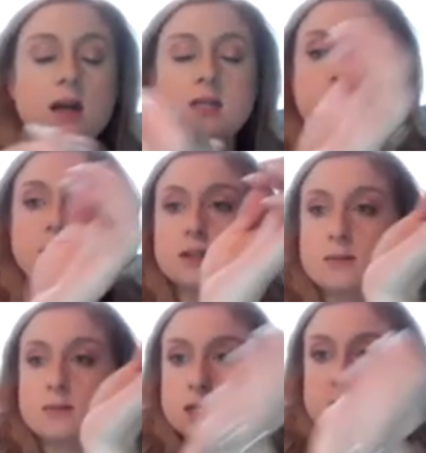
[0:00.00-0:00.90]
Also
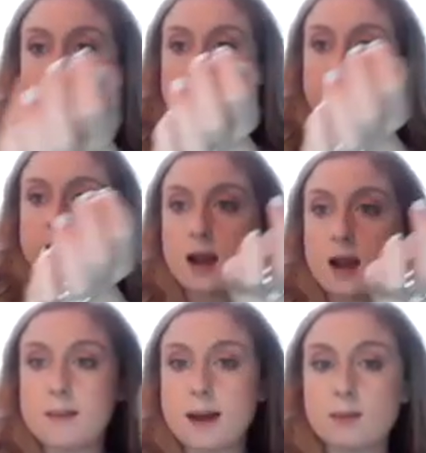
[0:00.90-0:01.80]
on Zoom this
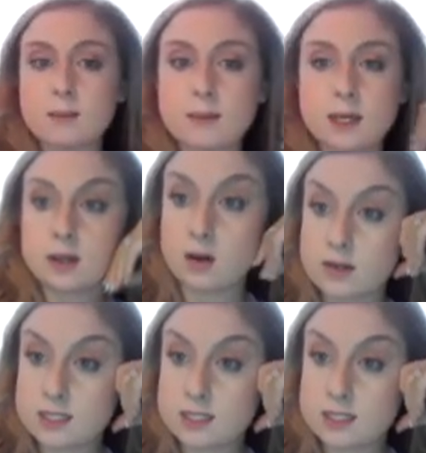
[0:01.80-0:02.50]
morning, I will be going